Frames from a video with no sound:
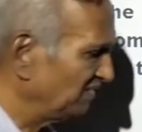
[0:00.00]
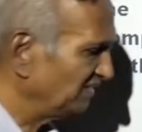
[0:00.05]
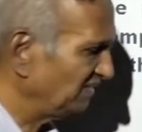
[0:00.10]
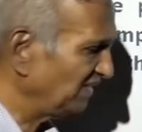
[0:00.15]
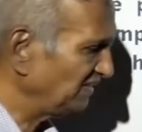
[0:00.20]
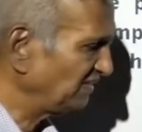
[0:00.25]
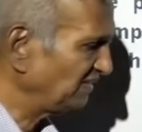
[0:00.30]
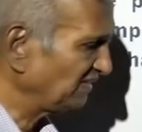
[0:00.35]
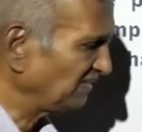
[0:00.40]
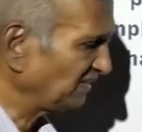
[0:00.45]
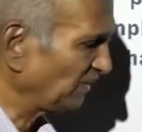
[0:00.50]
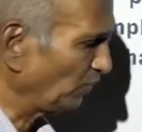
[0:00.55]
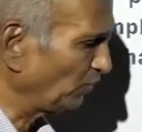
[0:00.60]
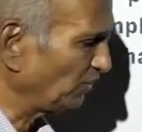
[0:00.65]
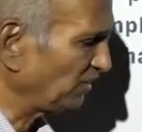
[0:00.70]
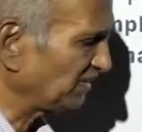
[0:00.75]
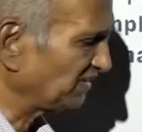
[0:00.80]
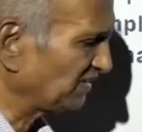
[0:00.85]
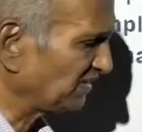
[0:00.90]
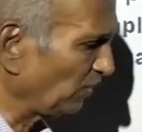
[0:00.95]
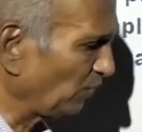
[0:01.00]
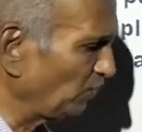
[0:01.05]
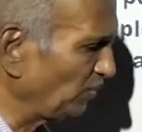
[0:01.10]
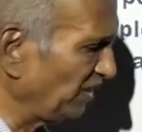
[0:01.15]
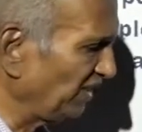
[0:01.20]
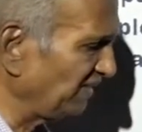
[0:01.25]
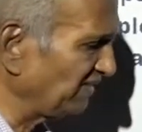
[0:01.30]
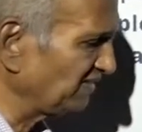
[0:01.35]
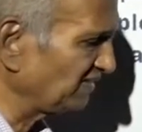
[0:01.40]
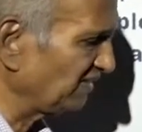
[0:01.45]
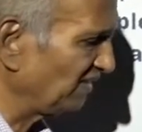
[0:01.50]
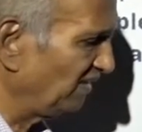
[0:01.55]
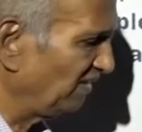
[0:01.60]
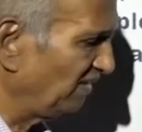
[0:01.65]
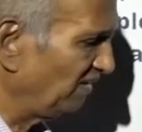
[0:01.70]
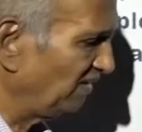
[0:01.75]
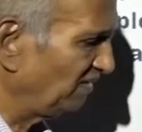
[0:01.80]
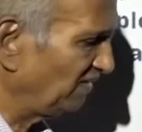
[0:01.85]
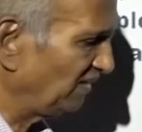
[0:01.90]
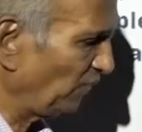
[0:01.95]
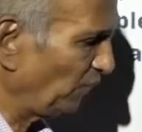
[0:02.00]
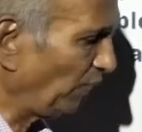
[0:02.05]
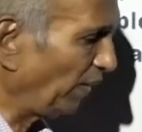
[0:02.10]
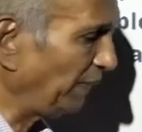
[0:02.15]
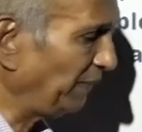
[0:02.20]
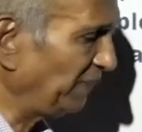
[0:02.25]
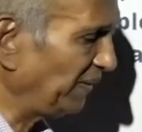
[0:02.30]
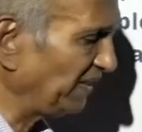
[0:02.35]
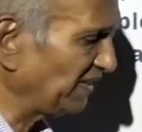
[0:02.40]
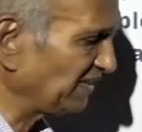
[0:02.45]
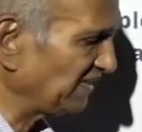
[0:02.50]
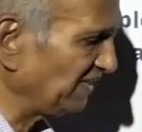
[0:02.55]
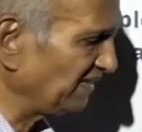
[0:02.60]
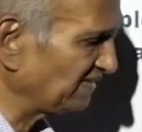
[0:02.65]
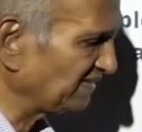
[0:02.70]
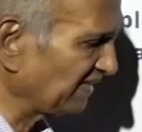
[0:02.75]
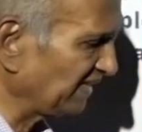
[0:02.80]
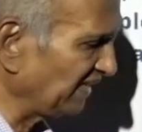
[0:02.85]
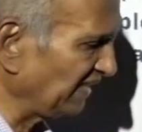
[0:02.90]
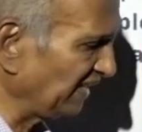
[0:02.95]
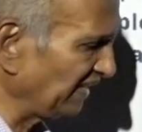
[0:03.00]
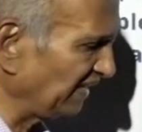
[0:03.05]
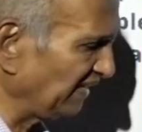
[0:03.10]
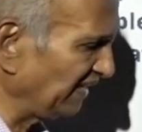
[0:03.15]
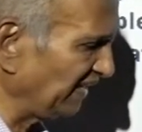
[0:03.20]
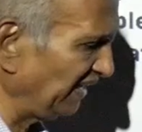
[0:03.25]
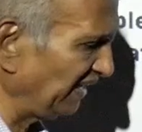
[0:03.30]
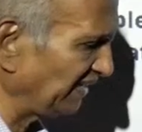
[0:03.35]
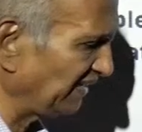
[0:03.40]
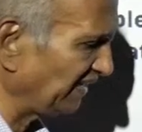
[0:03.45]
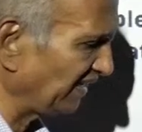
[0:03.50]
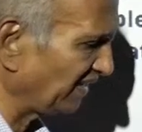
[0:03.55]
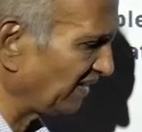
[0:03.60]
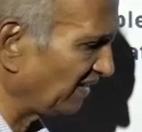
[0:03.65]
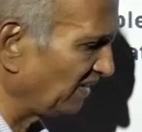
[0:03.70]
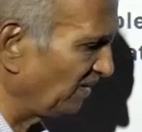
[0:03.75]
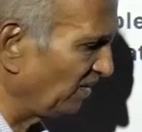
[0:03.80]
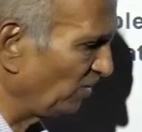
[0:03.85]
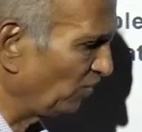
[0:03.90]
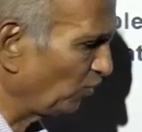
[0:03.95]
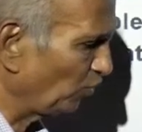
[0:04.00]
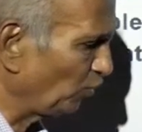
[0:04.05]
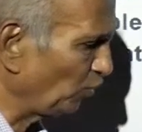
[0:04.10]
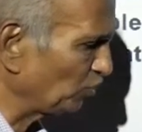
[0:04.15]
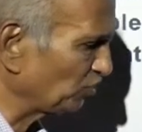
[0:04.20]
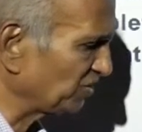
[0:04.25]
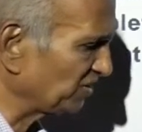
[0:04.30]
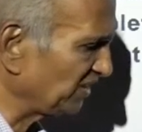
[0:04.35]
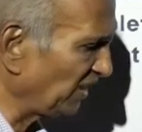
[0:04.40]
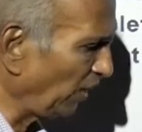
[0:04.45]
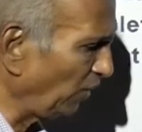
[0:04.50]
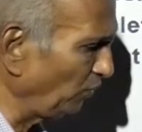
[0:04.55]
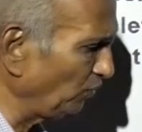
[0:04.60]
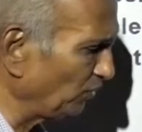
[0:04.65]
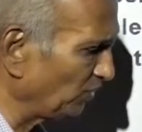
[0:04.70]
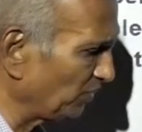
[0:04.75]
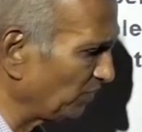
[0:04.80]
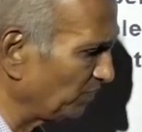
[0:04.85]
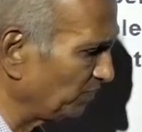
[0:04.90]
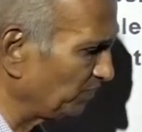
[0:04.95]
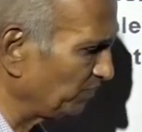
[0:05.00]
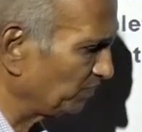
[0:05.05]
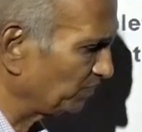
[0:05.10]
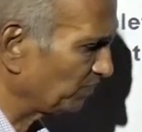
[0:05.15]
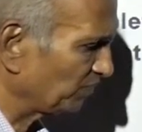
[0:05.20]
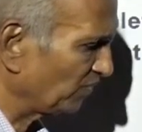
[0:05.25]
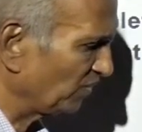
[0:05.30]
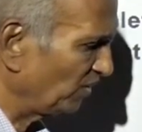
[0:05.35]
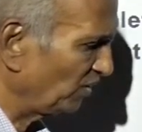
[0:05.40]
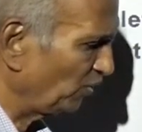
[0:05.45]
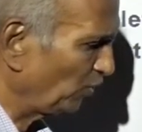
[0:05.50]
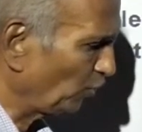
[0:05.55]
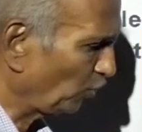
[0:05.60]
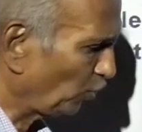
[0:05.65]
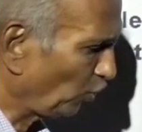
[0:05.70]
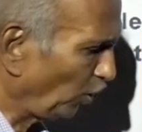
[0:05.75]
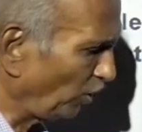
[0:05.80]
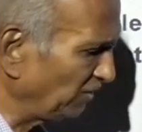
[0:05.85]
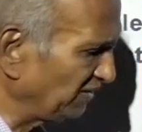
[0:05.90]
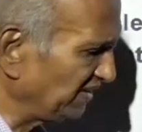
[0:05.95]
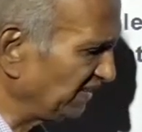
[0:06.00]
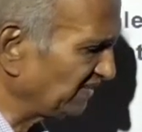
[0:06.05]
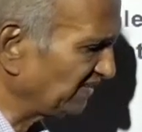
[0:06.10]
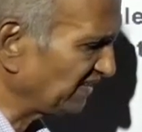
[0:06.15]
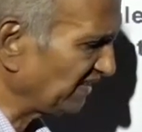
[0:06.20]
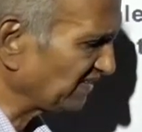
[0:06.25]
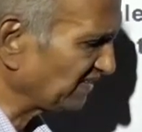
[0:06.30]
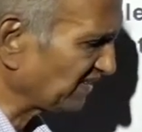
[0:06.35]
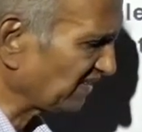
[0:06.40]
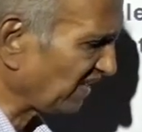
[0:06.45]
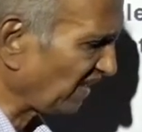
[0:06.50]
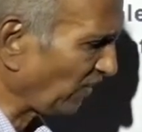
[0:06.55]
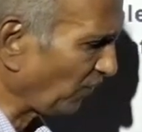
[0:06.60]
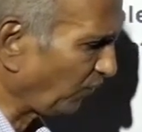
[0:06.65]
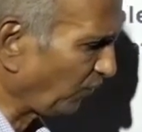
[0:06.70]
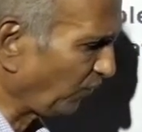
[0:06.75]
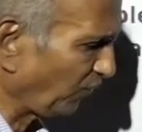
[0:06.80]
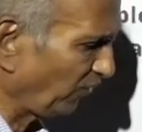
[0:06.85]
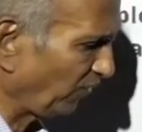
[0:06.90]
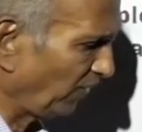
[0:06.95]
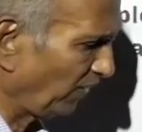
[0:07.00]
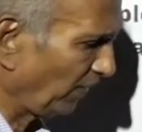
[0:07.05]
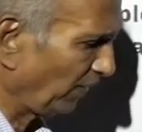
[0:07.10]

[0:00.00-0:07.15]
this is how the sound is, the vibration is getting created. Goes down, you call this a trough.